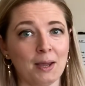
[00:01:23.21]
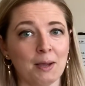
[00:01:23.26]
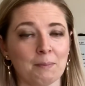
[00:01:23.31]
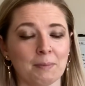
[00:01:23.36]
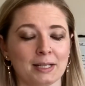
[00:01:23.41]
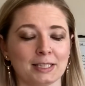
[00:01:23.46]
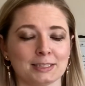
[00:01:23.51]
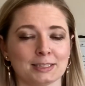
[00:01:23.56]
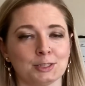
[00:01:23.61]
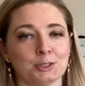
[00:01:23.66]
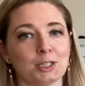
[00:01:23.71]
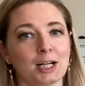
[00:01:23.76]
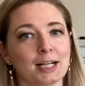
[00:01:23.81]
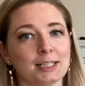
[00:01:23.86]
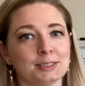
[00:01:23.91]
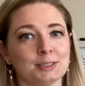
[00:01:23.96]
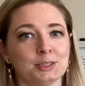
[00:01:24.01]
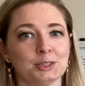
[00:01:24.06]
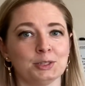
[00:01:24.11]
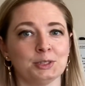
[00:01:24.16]
Because I tried
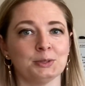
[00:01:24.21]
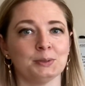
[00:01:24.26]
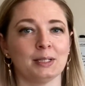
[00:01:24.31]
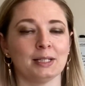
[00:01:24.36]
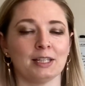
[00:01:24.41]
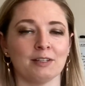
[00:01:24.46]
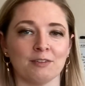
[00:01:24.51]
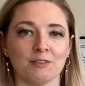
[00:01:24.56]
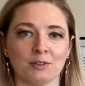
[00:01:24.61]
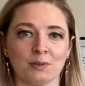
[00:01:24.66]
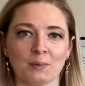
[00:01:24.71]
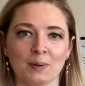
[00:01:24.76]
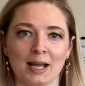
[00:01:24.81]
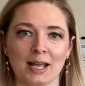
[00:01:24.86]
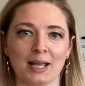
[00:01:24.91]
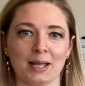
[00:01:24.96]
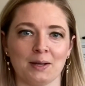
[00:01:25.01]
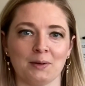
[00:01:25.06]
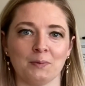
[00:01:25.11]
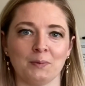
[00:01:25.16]
to do a
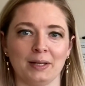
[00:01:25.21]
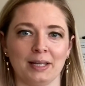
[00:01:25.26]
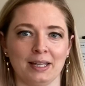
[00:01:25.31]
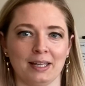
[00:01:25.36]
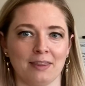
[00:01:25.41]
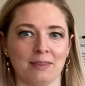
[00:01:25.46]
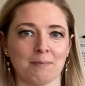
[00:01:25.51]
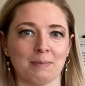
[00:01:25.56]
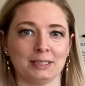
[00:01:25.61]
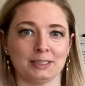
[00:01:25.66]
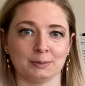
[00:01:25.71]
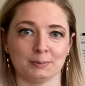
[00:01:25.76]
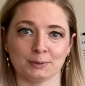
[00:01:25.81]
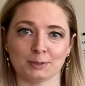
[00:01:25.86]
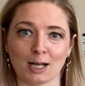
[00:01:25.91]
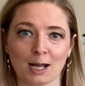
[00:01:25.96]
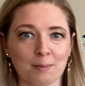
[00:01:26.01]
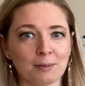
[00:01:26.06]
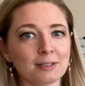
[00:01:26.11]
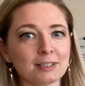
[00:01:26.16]
giveaway with my
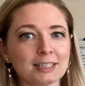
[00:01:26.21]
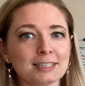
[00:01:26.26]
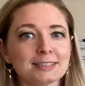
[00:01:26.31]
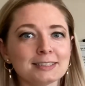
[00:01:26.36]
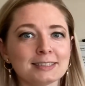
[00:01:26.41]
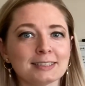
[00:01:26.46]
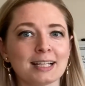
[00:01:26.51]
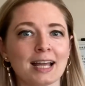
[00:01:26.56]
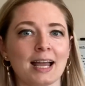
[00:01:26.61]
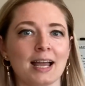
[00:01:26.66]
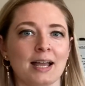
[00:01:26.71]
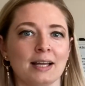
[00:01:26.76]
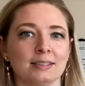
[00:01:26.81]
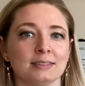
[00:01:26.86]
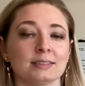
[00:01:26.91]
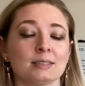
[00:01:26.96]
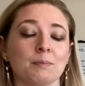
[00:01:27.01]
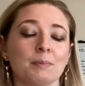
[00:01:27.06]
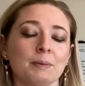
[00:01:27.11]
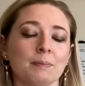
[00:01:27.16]
subscriber list and
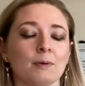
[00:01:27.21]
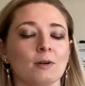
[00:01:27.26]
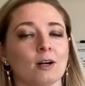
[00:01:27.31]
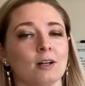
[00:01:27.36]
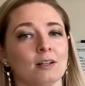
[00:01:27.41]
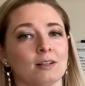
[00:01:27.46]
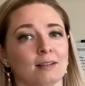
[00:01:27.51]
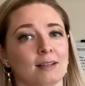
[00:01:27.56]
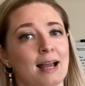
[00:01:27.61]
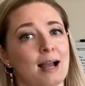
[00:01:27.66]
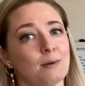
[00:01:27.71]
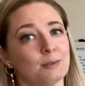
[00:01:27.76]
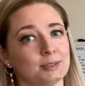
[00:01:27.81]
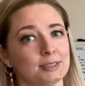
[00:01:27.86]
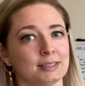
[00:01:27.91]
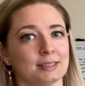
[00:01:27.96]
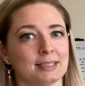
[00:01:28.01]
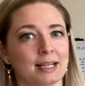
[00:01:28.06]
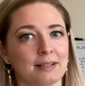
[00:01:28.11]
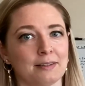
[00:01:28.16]
some people are allowed to
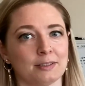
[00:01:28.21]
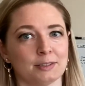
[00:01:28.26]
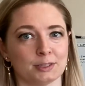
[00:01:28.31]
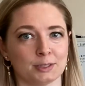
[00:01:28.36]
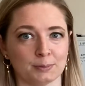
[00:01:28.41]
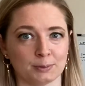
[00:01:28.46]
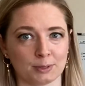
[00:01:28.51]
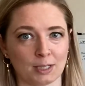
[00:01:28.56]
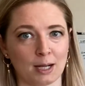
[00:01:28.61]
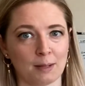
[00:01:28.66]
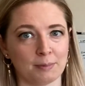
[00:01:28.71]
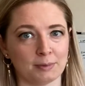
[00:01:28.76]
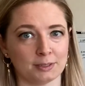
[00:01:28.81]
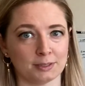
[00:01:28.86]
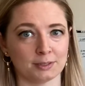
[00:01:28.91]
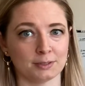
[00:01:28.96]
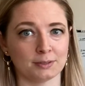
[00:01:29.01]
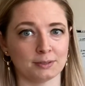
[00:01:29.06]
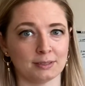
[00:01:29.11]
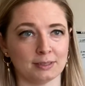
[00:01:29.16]
set their
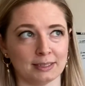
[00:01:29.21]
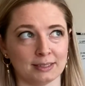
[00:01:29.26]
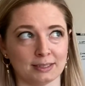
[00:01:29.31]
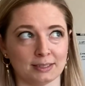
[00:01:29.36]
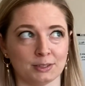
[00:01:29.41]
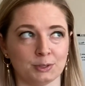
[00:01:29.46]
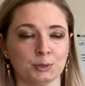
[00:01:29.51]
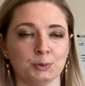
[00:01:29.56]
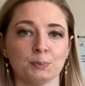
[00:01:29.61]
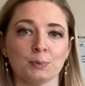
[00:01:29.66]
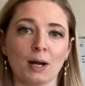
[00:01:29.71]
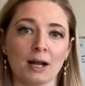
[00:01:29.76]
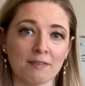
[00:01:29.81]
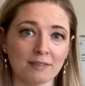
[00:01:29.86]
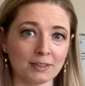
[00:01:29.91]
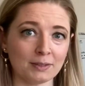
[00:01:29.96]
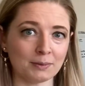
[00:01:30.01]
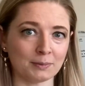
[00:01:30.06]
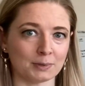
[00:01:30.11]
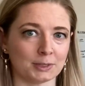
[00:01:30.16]
subscriber list to
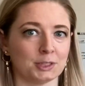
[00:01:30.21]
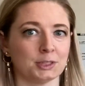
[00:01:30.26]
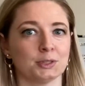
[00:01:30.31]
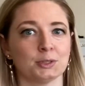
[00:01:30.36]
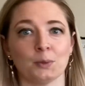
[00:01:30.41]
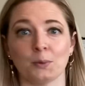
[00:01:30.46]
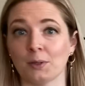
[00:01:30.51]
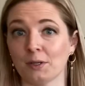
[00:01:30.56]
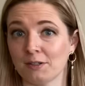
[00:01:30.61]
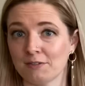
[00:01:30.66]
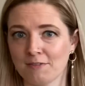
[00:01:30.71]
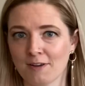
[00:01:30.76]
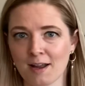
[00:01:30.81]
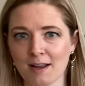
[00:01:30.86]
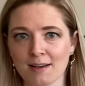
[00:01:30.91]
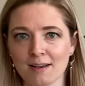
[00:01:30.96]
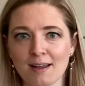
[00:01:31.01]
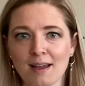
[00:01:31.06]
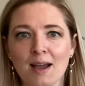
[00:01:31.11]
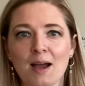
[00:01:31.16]
private, which is totally
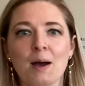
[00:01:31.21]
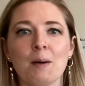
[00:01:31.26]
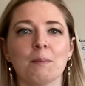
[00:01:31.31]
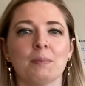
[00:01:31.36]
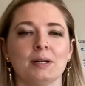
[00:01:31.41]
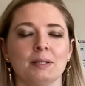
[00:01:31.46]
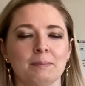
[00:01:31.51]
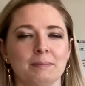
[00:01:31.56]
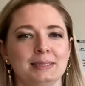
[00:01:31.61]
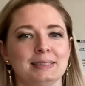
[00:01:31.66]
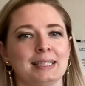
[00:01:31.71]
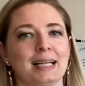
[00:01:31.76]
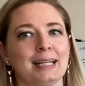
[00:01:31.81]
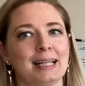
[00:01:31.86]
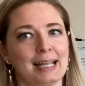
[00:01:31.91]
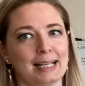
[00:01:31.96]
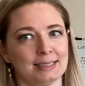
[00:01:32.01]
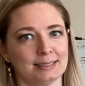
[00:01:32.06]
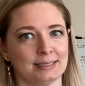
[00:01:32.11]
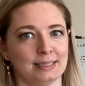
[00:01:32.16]
fine, but it means I
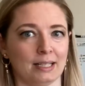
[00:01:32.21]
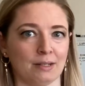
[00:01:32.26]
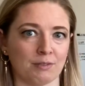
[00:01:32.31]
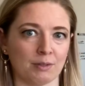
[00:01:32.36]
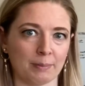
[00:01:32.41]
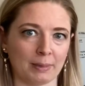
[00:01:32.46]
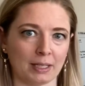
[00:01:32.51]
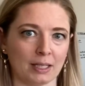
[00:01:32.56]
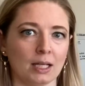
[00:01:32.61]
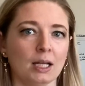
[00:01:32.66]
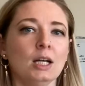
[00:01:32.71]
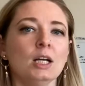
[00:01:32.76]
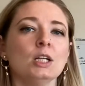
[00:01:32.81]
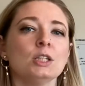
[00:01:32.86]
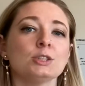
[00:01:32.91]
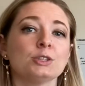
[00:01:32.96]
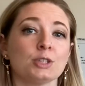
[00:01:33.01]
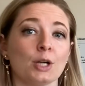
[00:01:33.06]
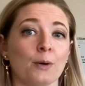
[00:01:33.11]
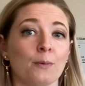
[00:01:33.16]
can't see everybody.
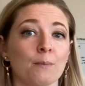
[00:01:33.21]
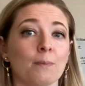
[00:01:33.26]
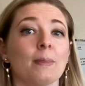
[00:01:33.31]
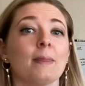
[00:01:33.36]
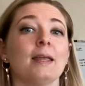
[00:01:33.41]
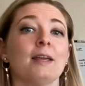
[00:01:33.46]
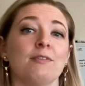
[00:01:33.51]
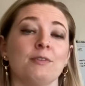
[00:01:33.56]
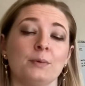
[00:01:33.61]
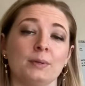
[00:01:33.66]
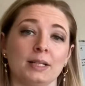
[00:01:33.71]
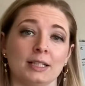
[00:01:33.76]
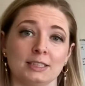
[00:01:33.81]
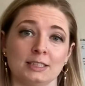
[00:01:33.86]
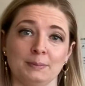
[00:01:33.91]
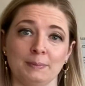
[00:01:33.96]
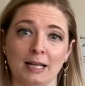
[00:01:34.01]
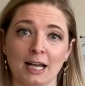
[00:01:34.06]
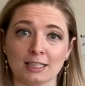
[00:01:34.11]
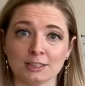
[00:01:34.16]
So if you would like to
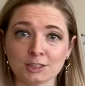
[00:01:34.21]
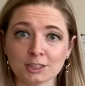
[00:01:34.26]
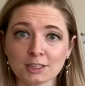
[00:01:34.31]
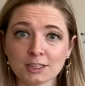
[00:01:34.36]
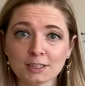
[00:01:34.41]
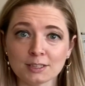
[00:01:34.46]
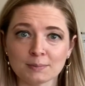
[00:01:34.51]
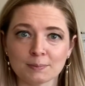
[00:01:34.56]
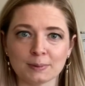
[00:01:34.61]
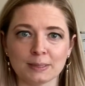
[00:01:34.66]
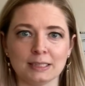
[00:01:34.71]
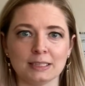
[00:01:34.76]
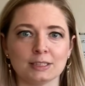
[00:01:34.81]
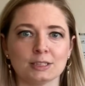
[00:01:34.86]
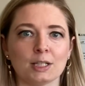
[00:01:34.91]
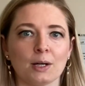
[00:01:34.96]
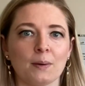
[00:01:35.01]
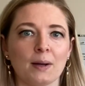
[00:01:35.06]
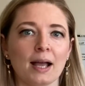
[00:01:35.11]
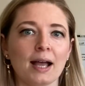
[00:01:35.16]
be entered, please
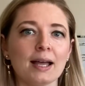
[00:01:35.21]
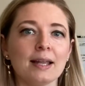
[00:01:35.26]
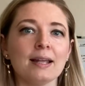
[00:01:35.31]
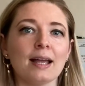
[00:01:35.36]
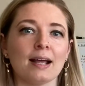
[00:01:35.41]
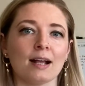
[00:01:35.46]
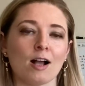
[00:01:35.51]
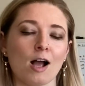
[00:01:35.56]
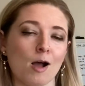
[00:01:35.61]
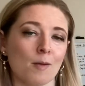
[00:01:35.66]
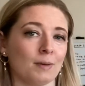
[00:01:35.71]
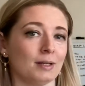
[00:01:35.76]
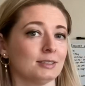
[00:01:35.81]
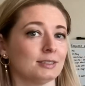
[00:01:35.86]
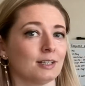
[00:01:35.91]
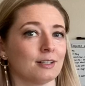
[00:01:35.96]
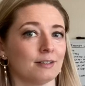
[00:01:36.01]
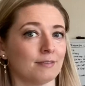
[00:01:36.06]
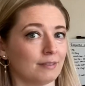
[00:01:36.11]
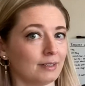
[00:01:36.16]
go ahead and comment
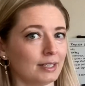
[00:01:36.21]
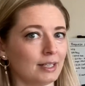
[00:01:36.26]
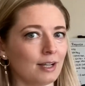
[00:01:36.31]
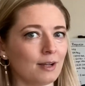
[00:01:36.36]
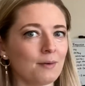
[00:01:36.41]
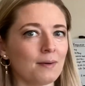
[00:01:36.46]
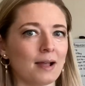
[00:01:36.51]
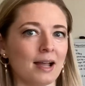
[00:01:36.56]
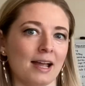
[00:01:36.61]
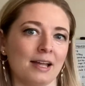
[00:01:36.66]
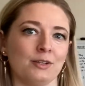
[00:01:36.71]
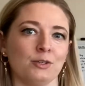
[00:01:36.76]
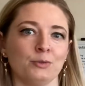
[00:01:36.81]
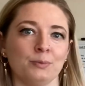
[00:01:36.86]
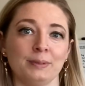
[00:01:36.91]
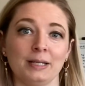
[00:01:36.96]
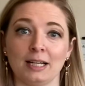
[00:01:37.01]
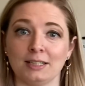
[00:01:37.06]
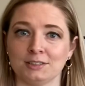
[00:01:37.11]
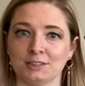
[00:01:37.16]
on a video and you'll
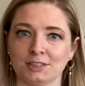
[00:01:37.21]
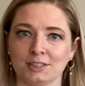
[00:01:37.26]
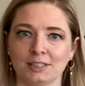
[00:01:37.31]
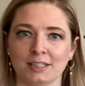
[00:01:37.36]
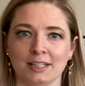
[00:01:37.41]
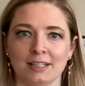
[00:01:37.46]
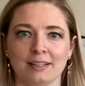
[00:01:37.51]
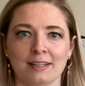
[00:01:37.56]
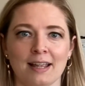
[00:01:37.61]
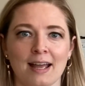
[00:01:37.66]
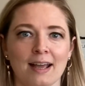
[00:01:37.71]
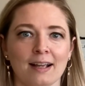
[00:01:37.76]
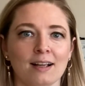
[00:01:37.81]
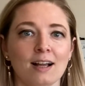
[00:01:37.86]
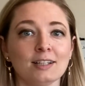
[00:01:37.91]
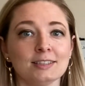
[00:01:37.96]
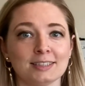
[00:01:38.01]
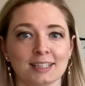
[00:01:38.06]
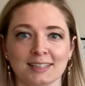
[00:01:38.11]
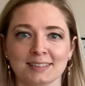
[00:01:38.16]
be entered in that
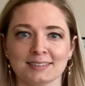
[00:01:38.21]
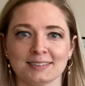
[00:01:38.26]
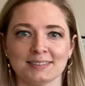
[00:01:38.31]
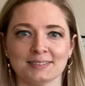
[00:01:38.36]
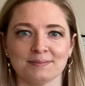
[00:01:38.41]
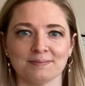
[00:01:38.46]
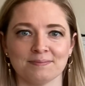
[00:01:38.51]
contest.